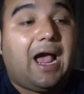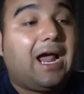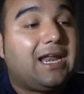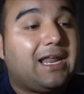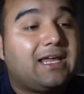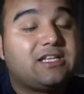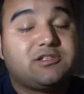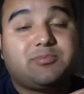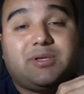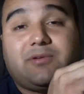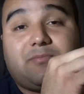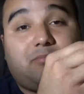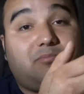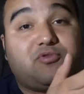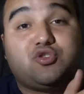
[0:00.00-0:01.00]
I like it to
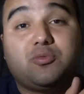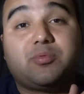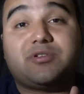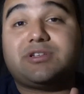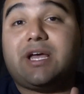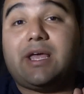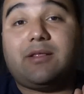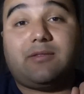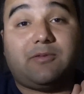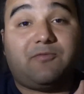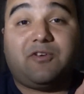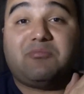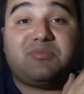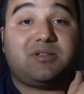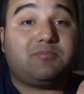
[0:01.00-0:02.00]
be super tight, the
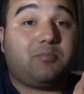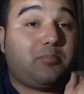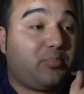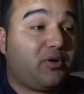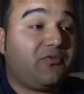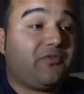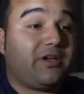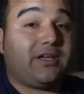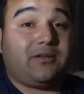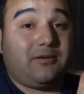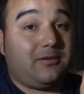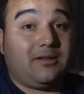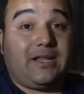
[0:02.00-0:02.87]
fitment perfect,